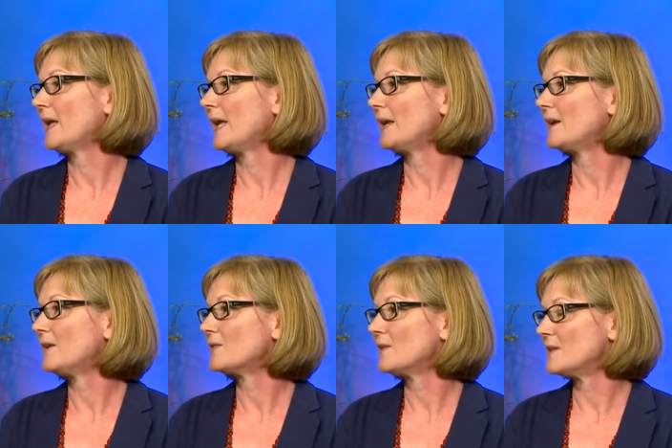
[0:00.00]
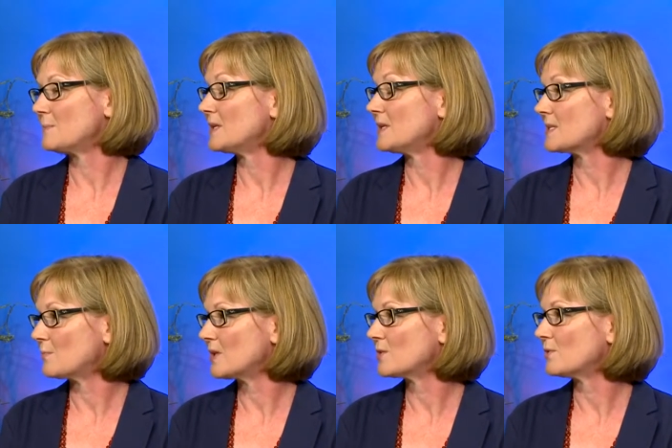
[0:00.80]
and there's been a
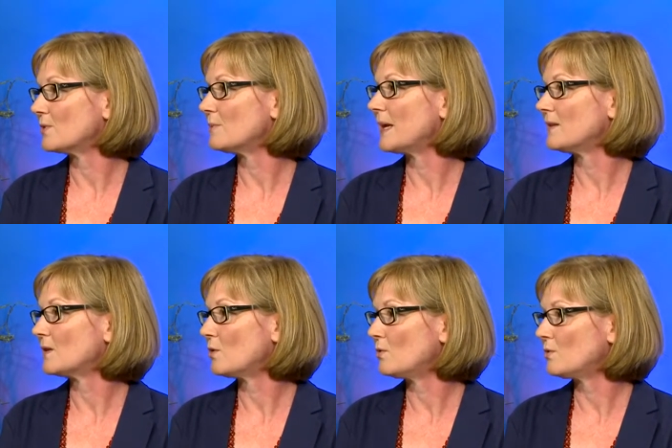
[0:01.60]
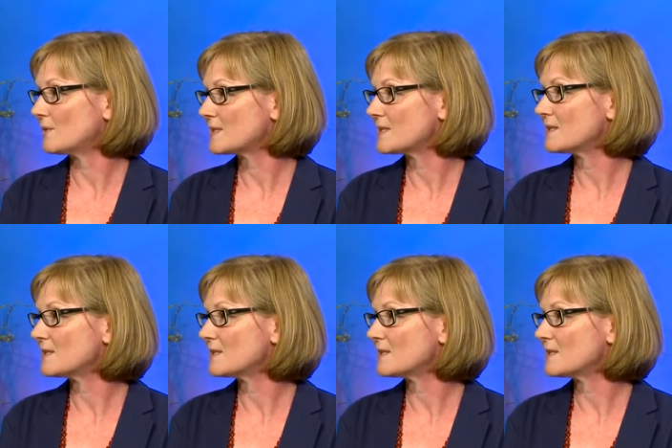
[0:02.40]
suppression order made in the courts.